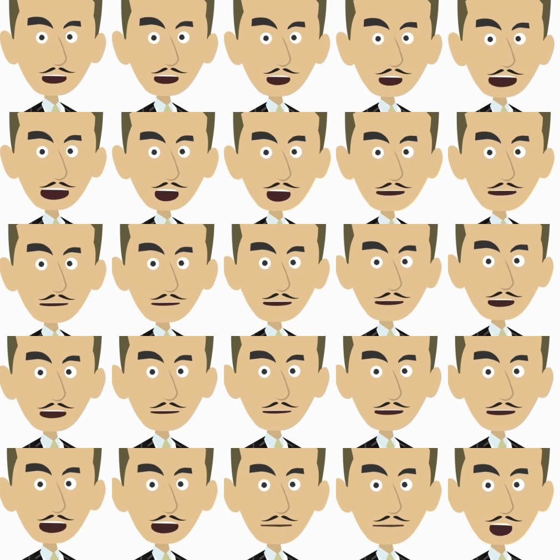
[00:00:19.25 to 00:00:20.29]
world's
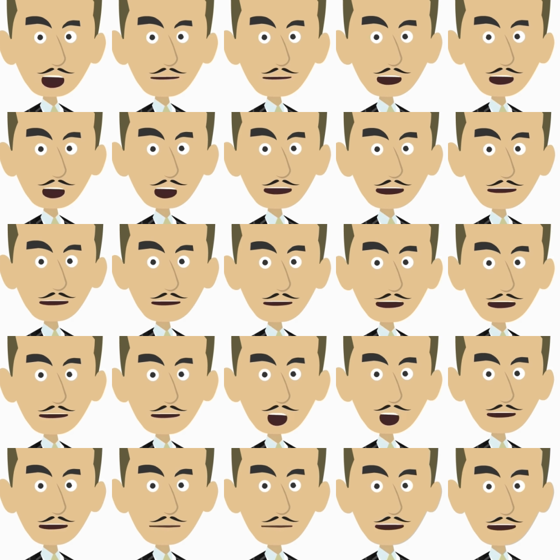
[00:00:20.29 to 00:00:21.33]
best web automation
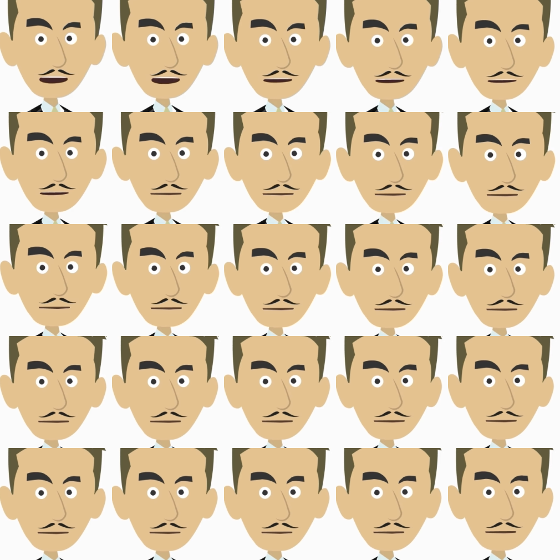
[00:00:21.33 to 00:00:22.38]
software.
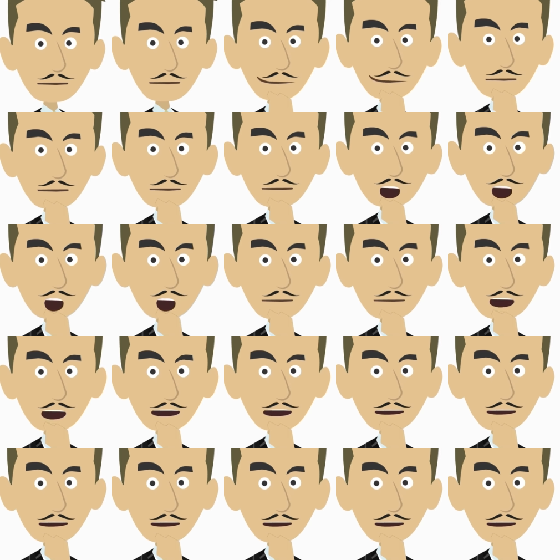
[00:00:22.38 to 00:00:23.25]
Welcome